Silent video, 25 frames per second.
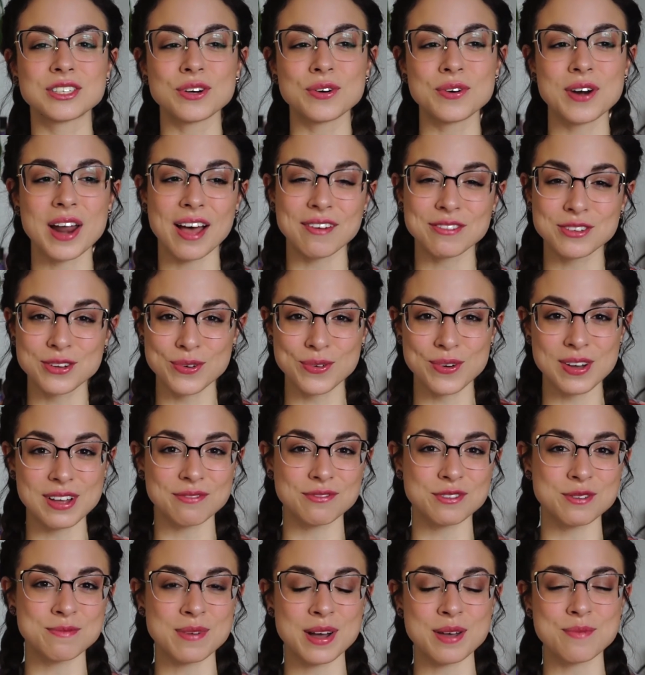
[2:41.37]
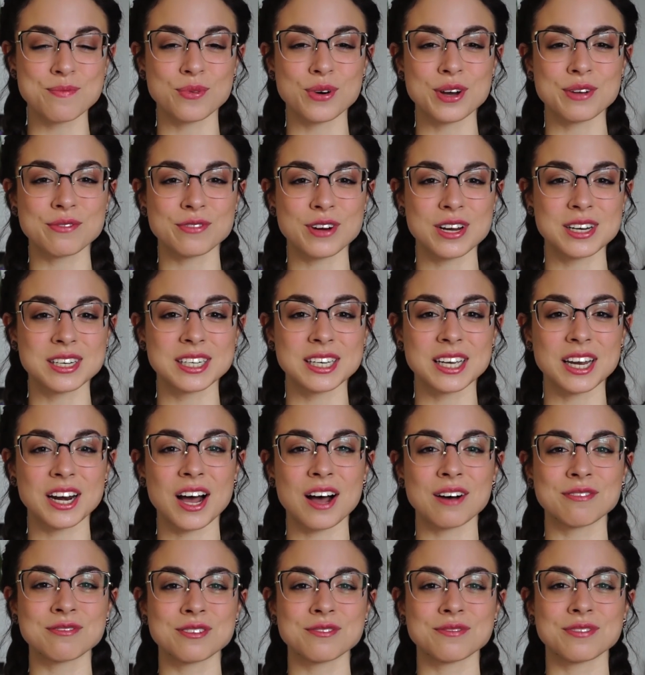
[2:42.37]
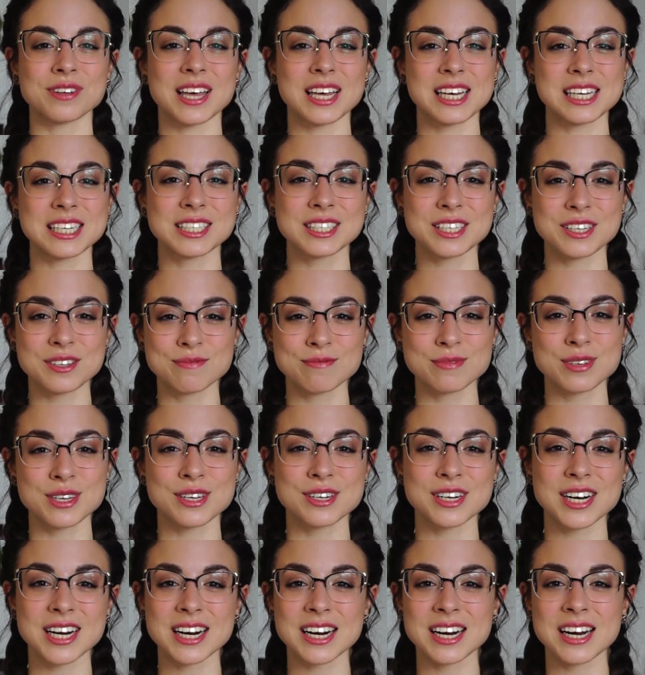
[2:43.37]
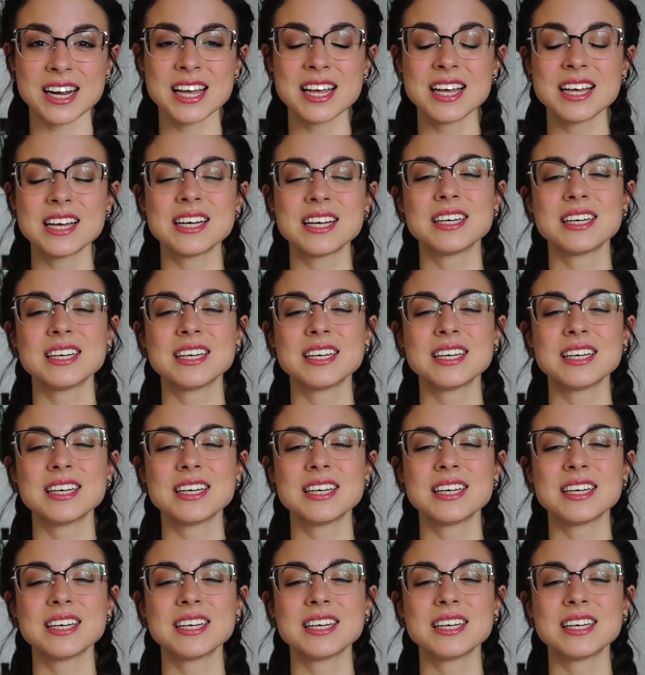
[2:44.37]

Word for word: don't have to wait for my boyfriend to get off of his computer.